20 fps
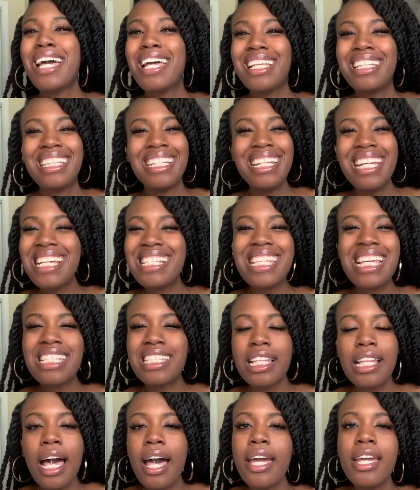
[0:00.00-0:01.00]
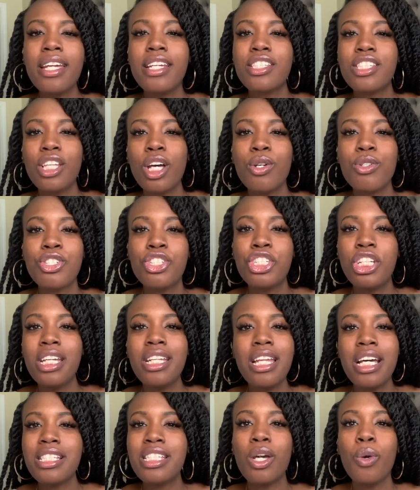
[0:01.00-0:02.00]
Denise is lying. So she
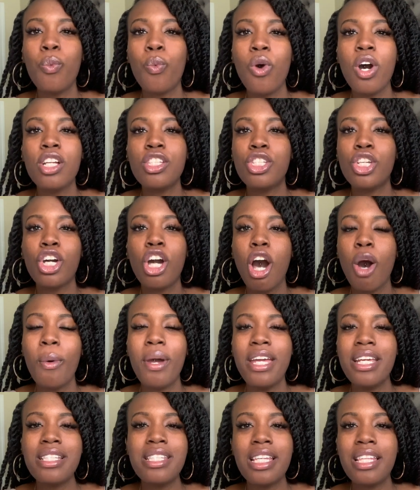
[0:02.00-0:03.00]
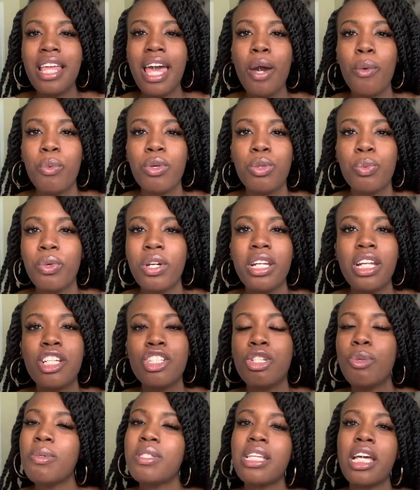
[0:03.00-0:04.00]
doesn't want to go into that with Rinna.
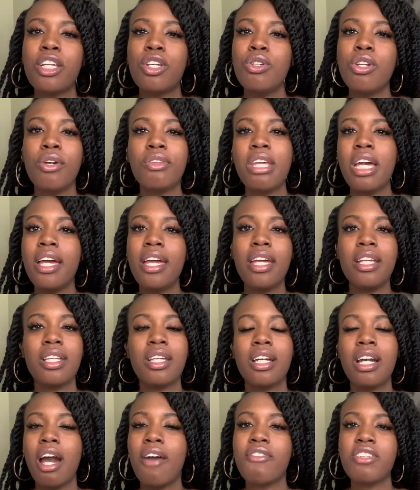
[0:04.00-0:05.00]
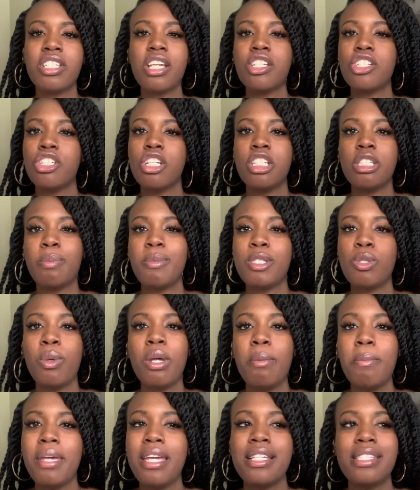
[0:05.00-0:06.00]
she was like, you know, that conversation is
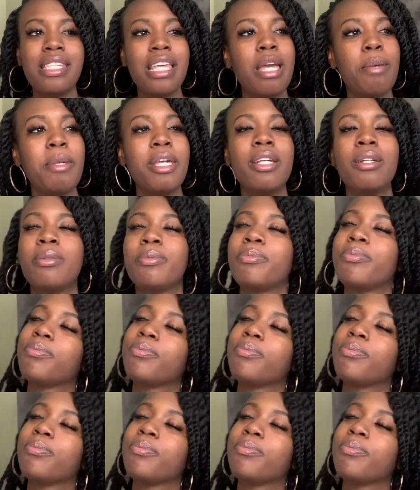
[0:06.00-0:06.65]
between me and Sami.